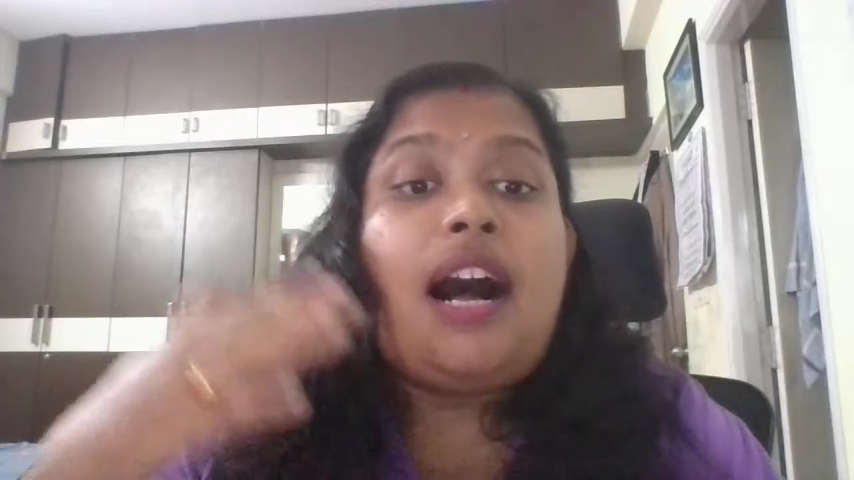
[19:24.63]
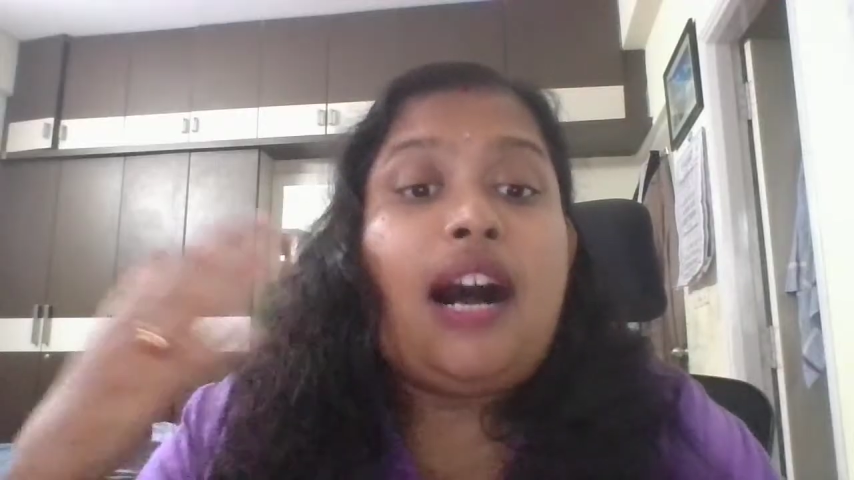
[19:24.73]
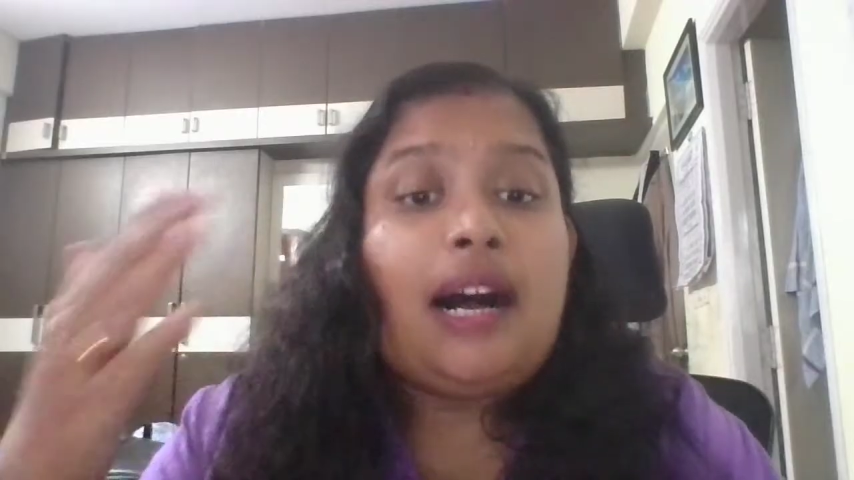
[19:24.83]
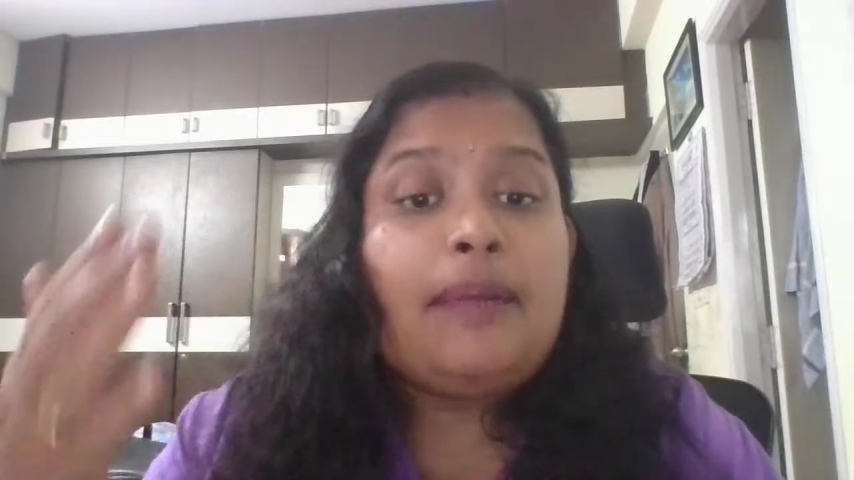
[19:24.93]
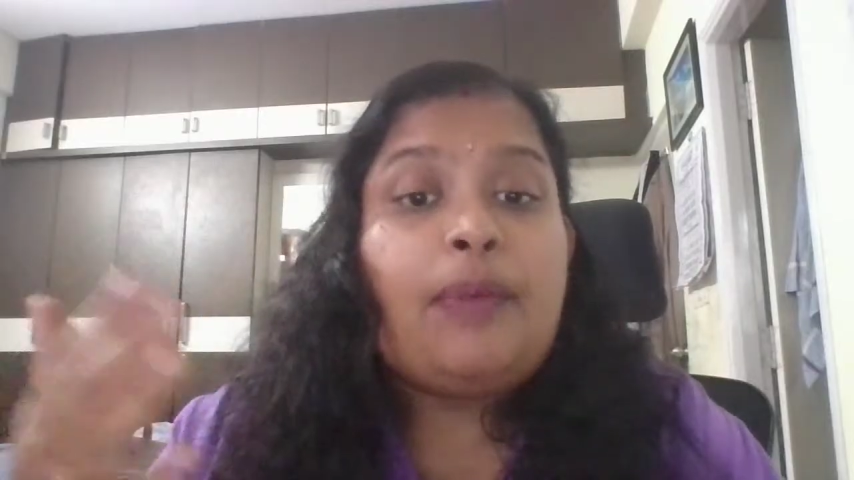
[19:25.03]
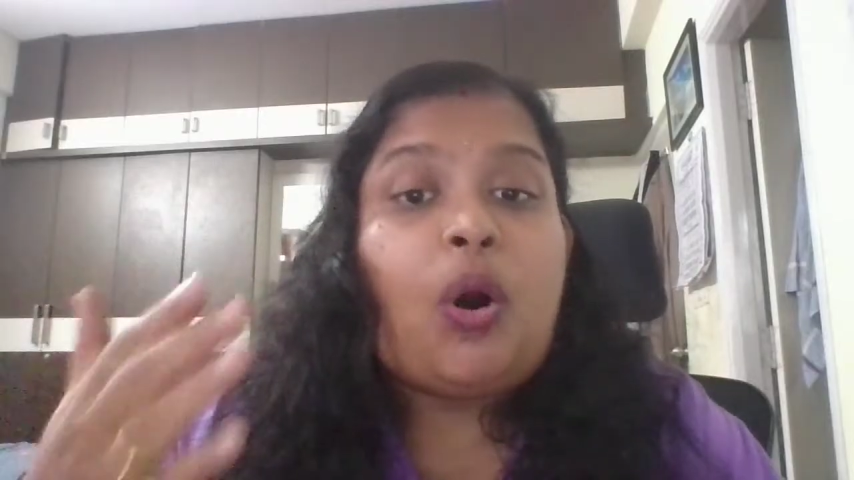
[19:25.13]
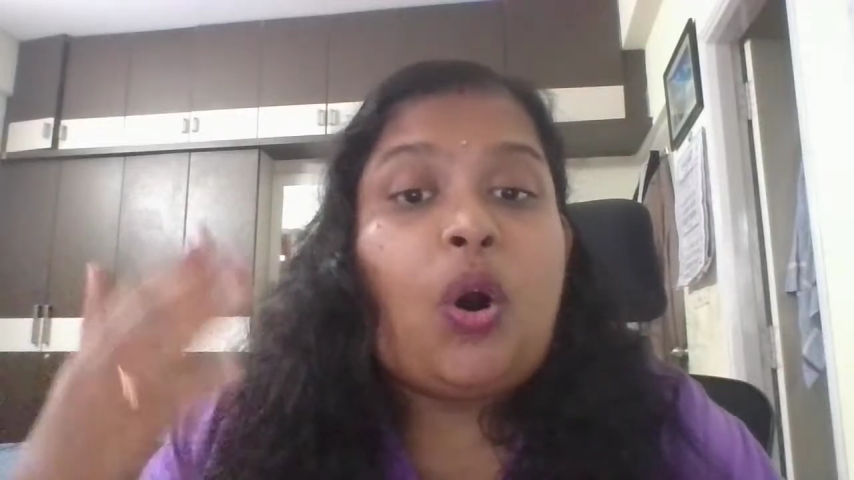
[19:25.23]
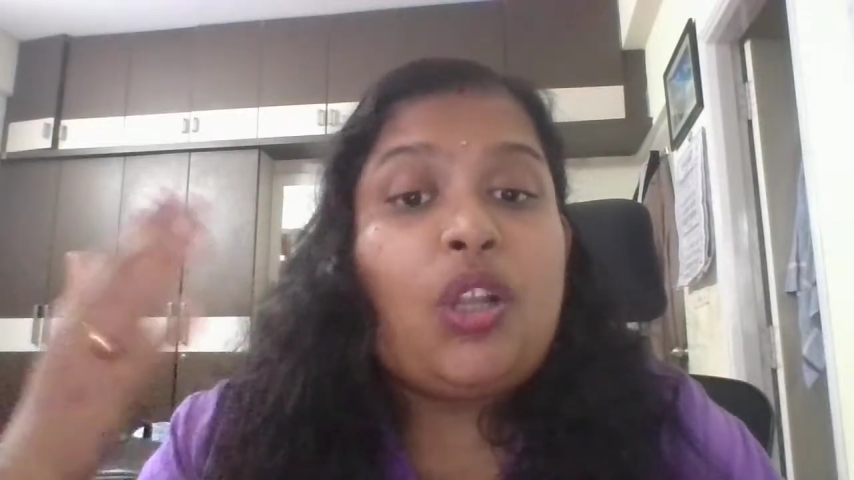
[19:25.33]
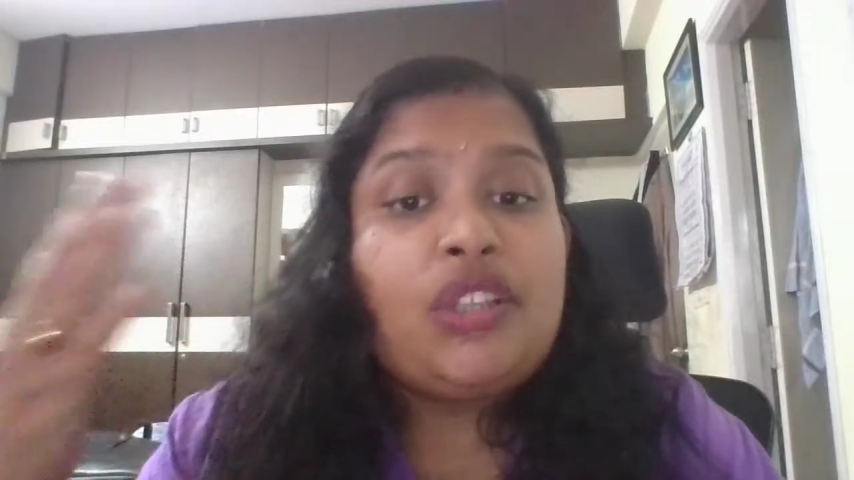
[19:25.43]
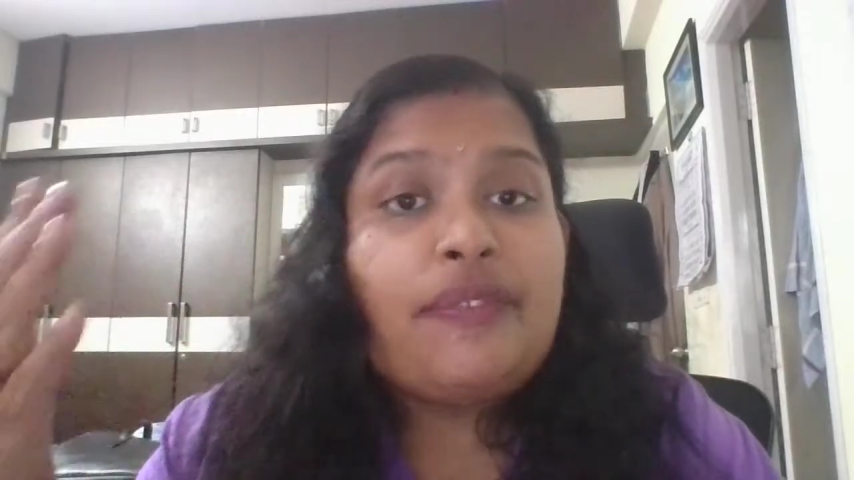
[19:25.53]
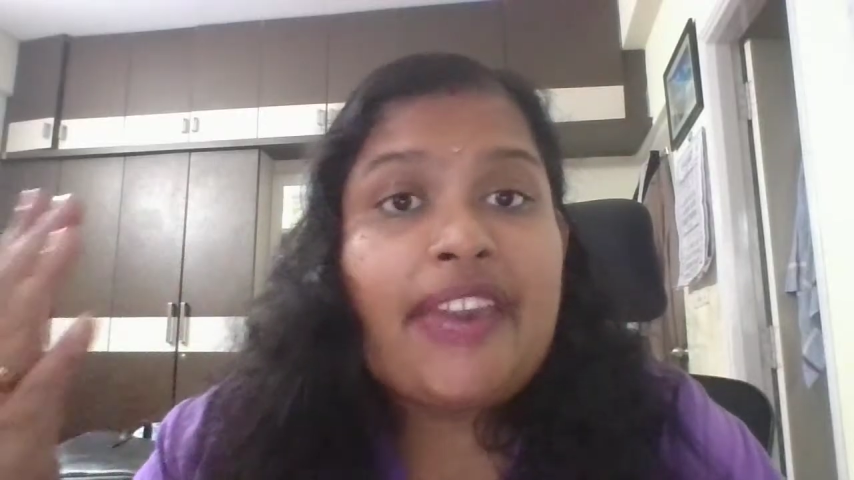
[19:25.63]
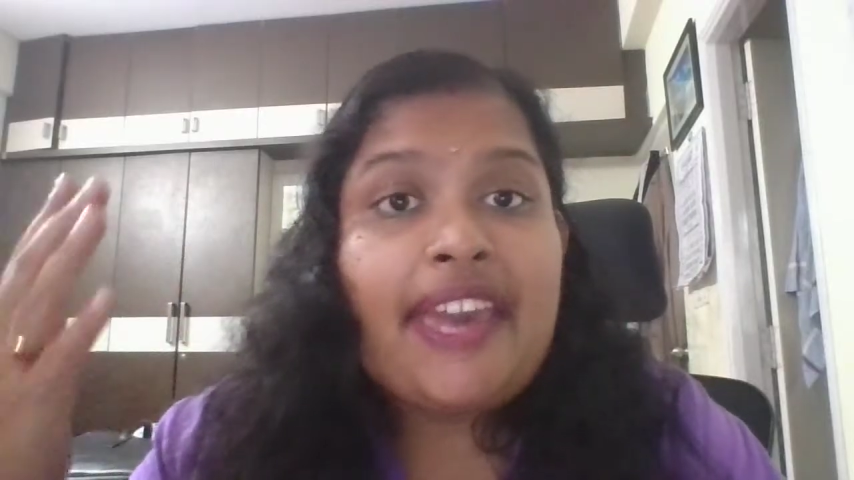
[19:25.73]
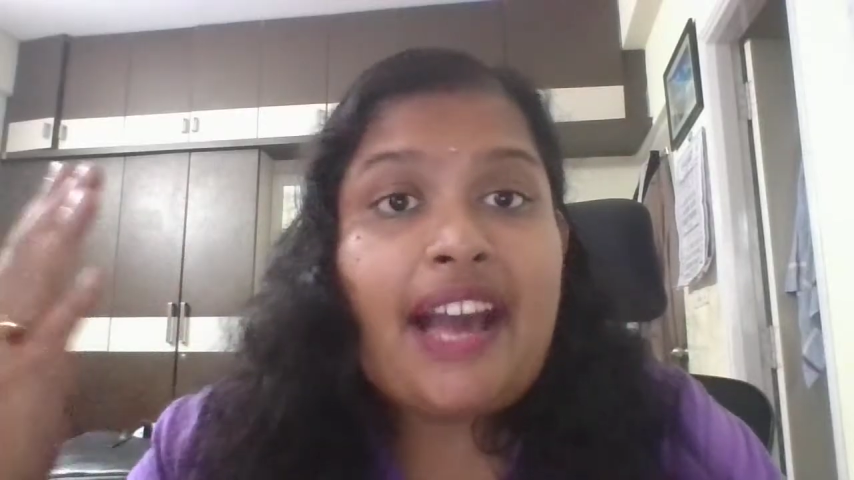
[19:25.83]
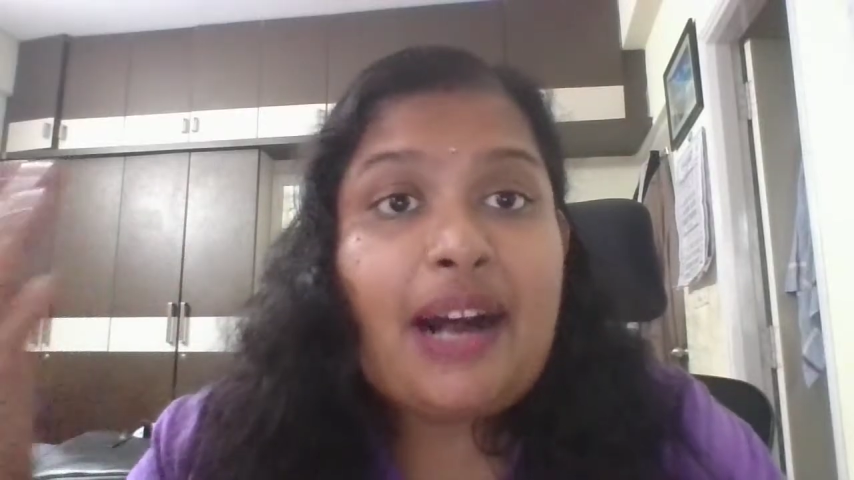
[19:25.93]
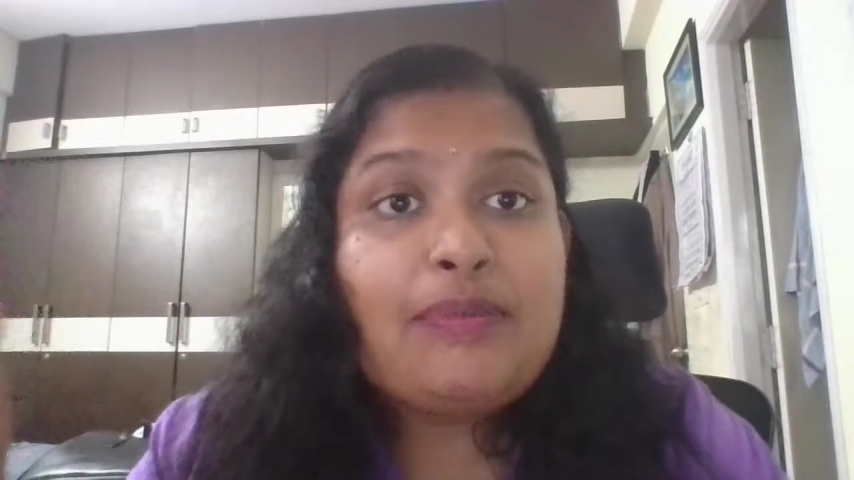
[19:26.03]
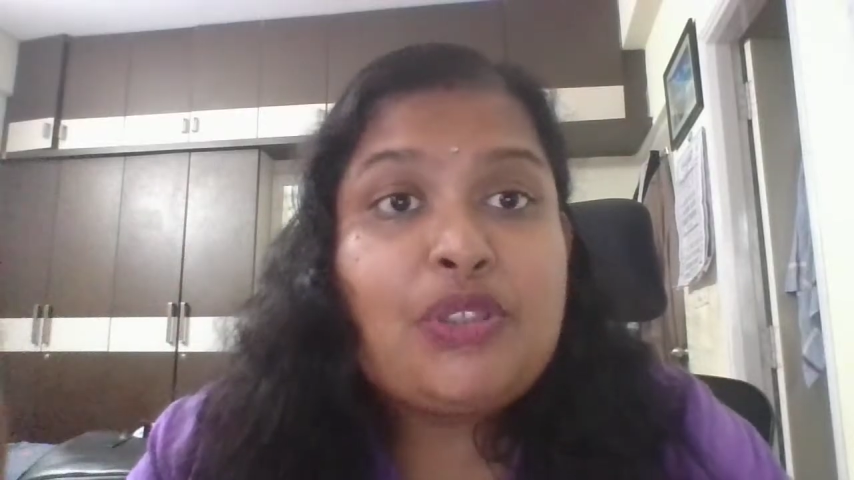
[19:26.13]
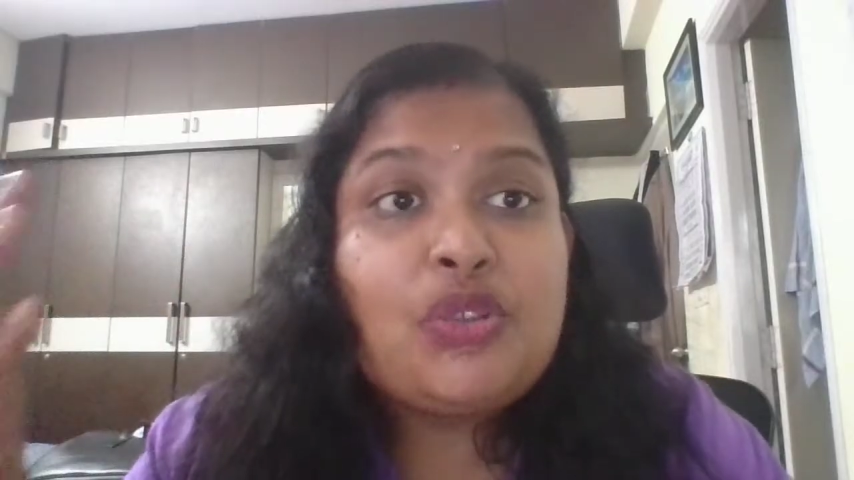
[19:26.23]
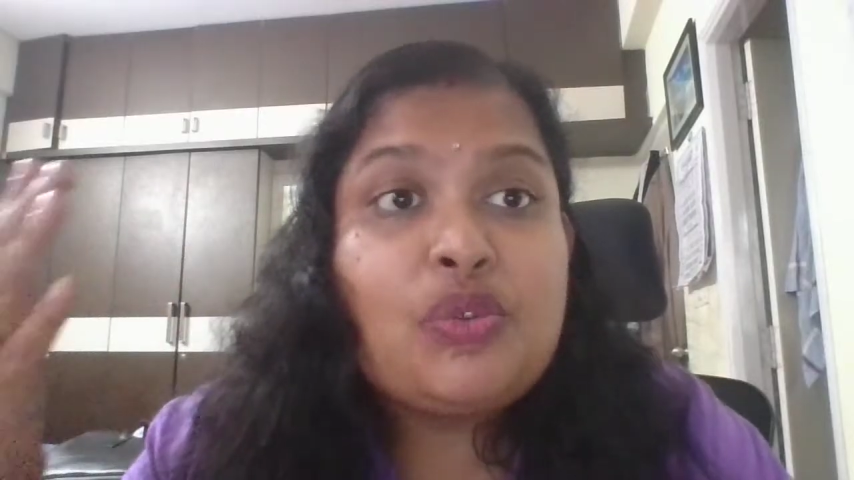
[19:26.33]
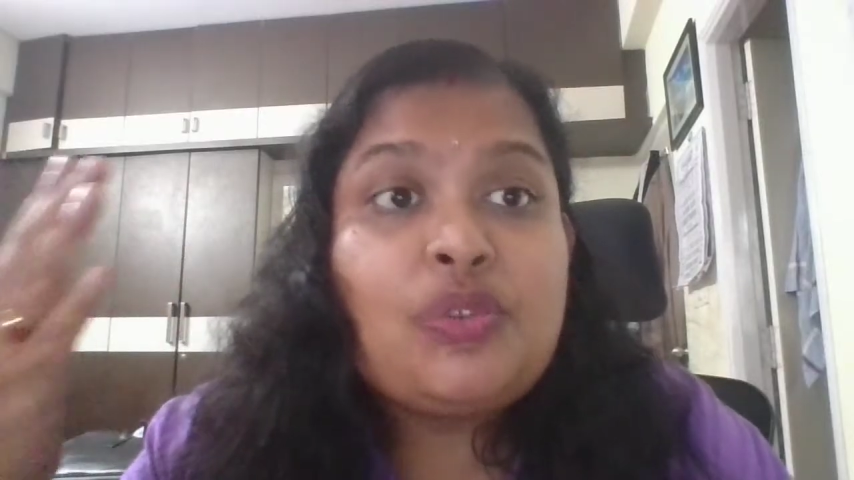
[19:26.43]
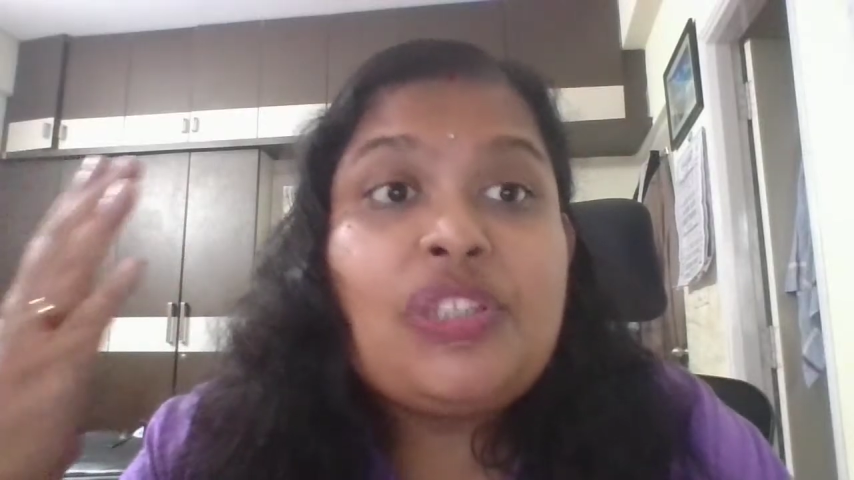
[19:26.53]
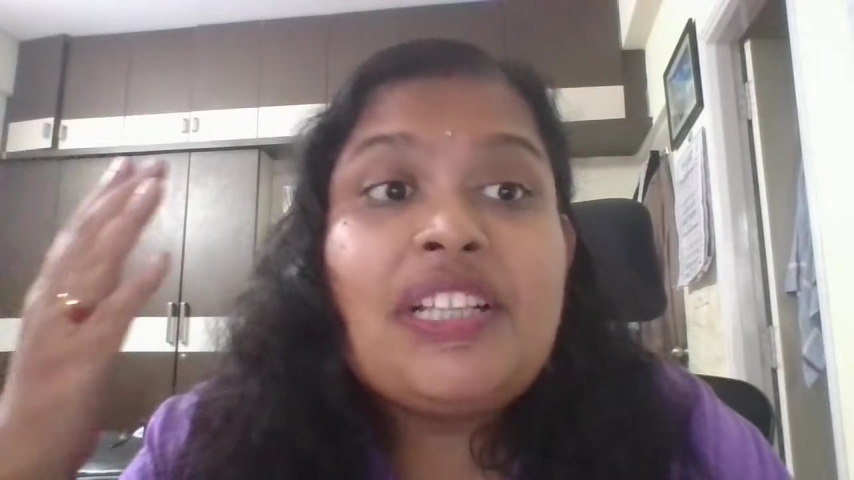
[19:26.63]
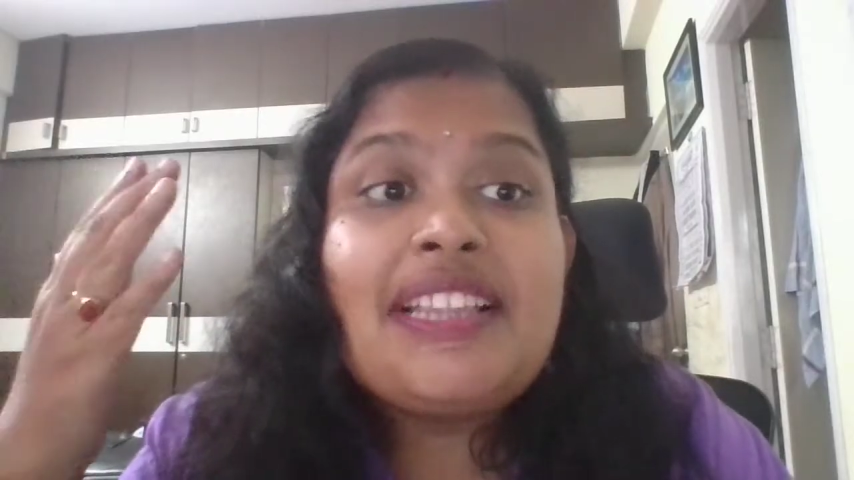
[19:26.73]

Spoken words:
up all the way up to